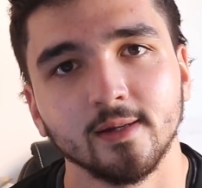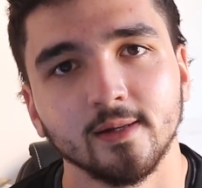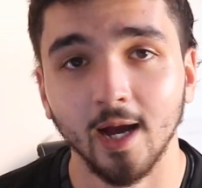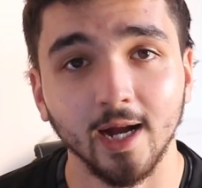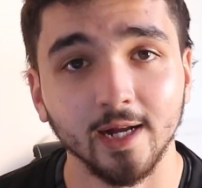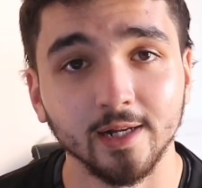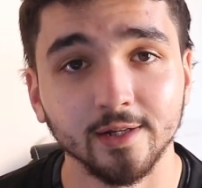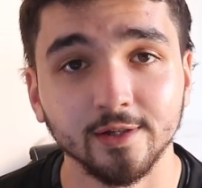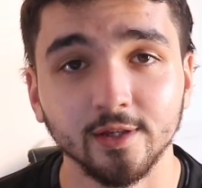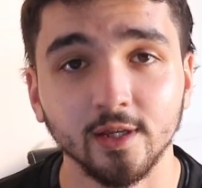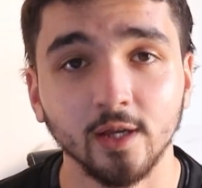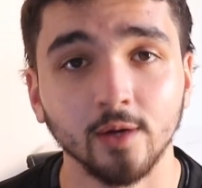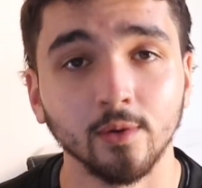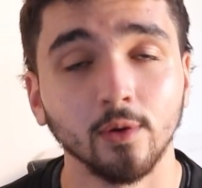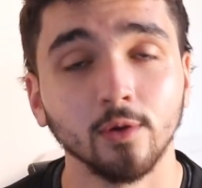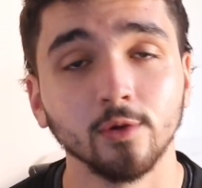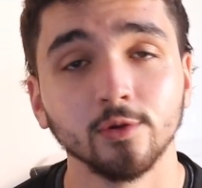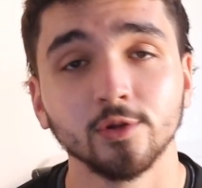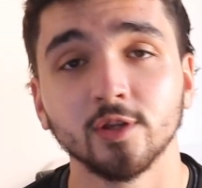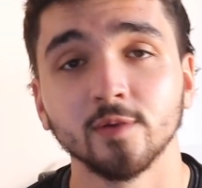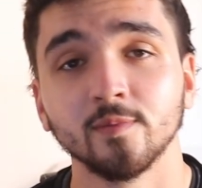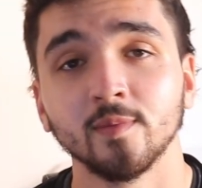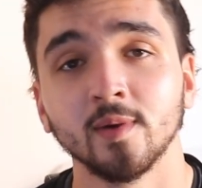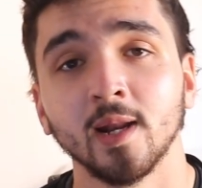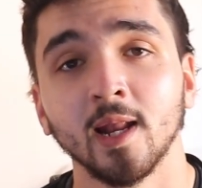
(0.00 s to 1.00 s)
And you know,
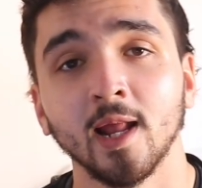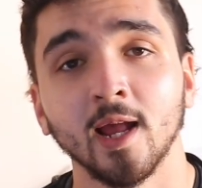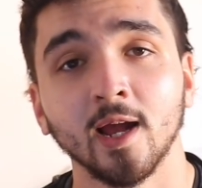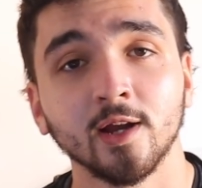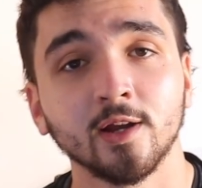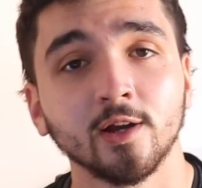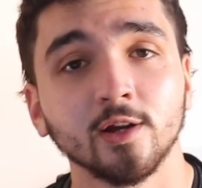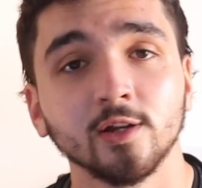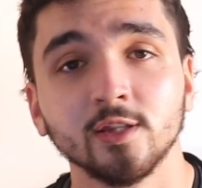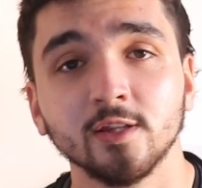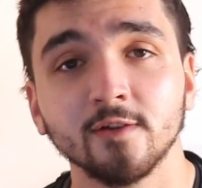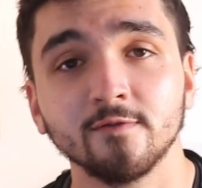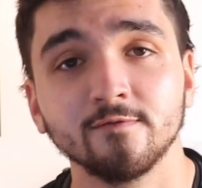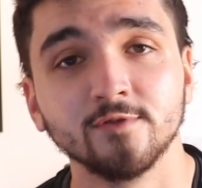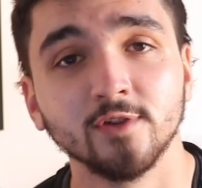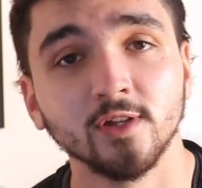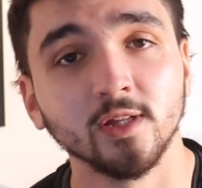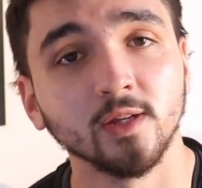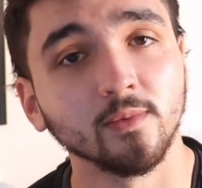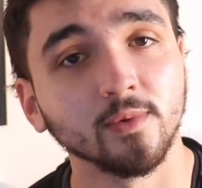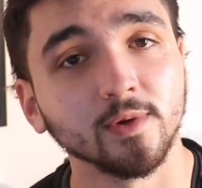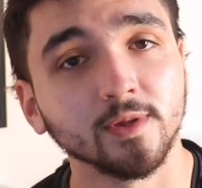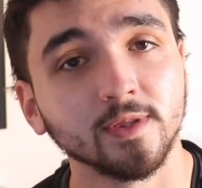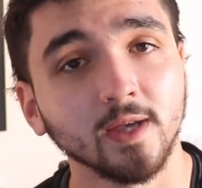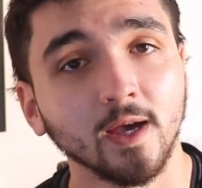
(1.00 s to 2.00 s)
ultimately I couldn't have done
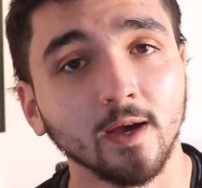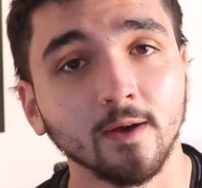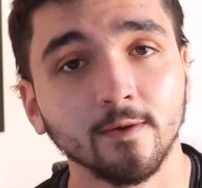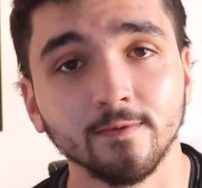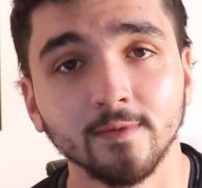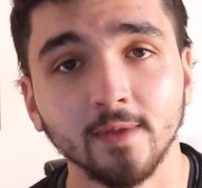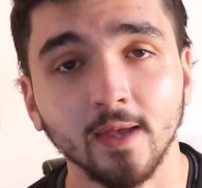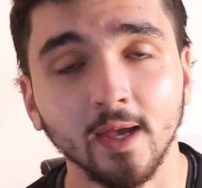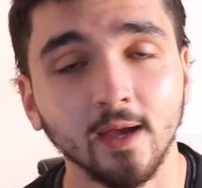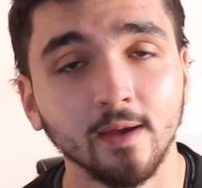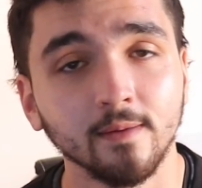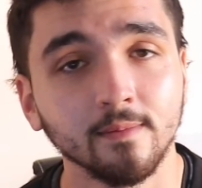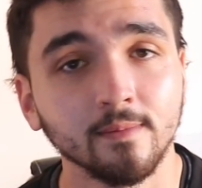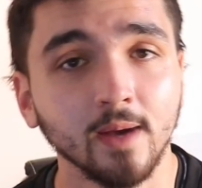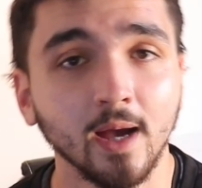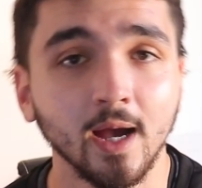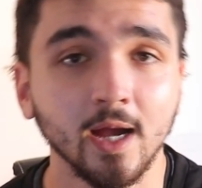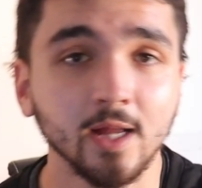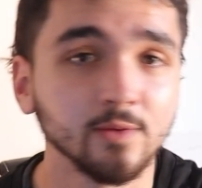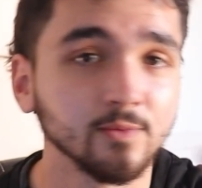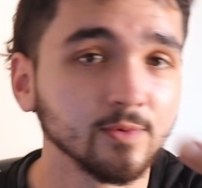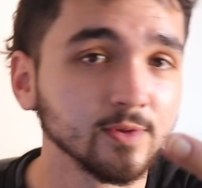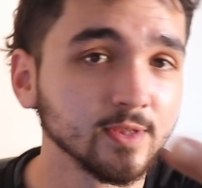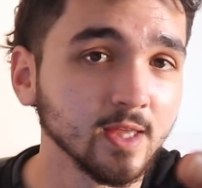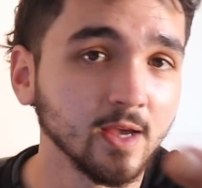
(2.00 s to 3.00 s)
it without them
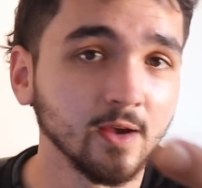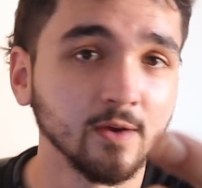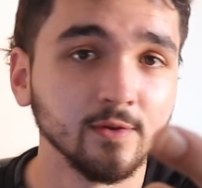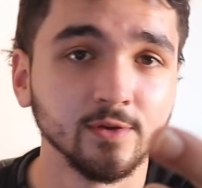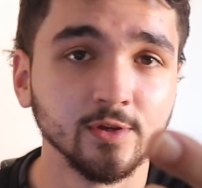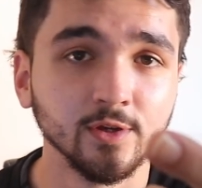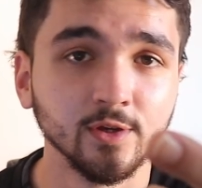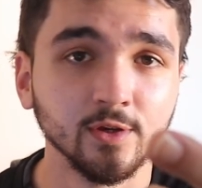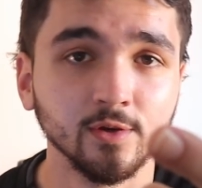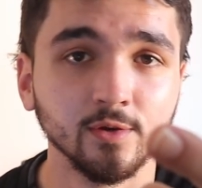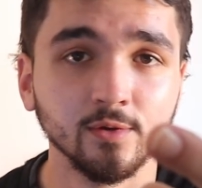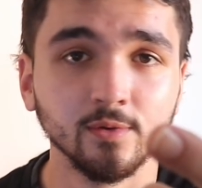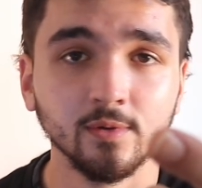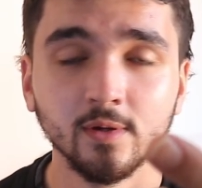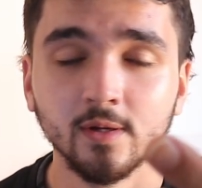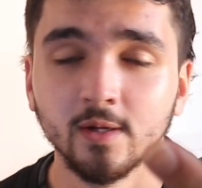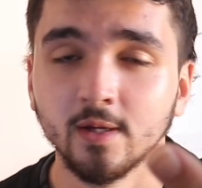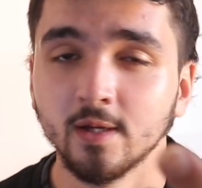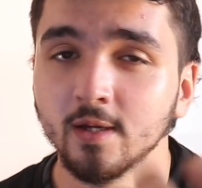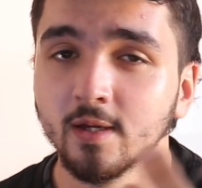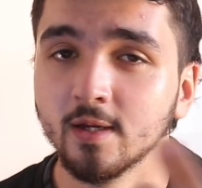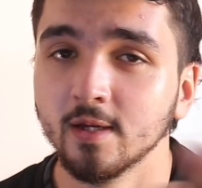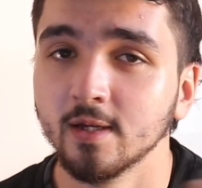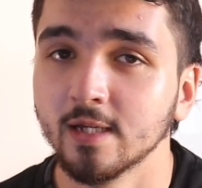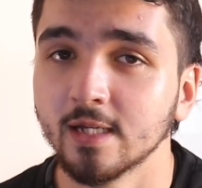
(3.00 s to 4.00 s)
and without you
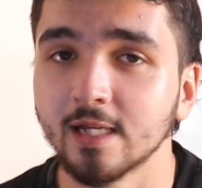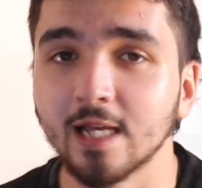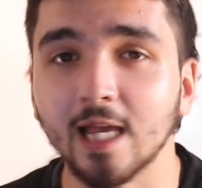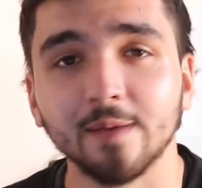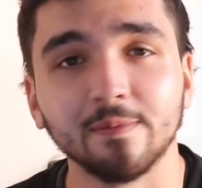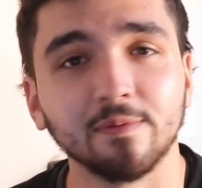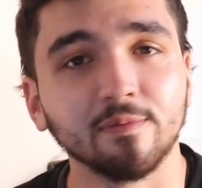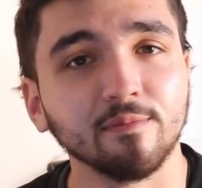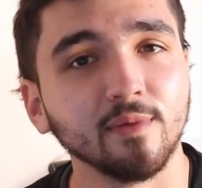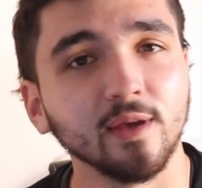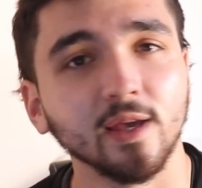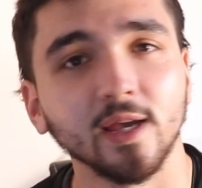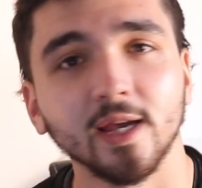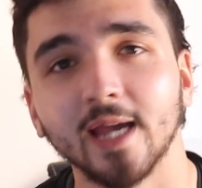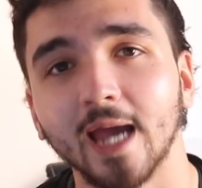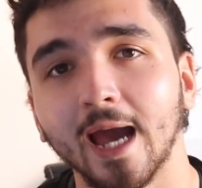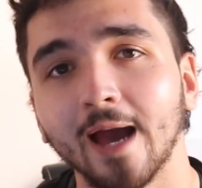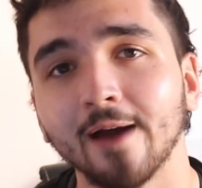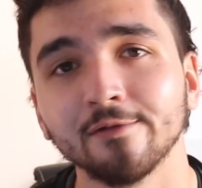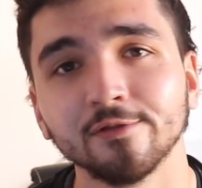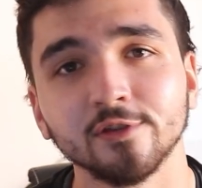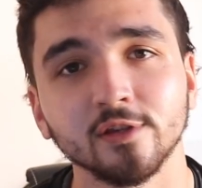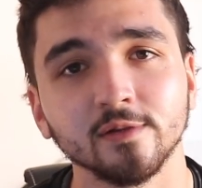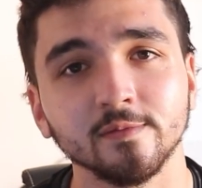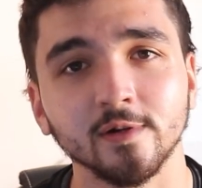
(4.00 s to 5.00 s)
keeping me
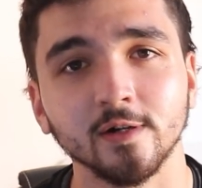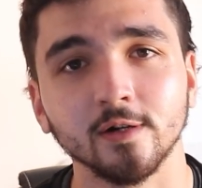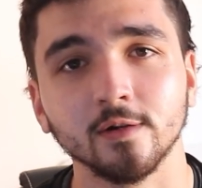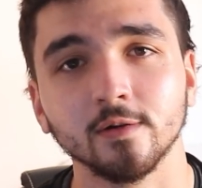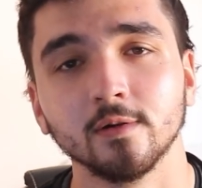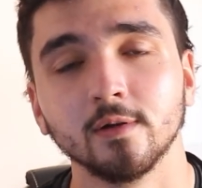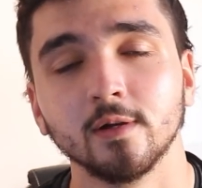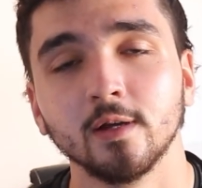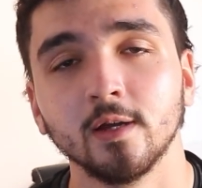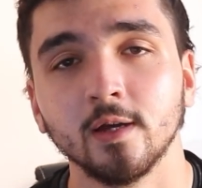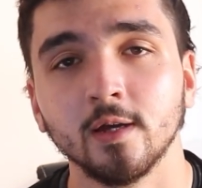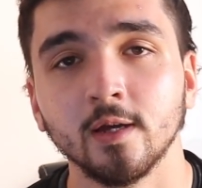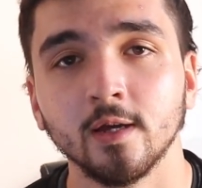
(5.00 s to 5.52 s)
accountable.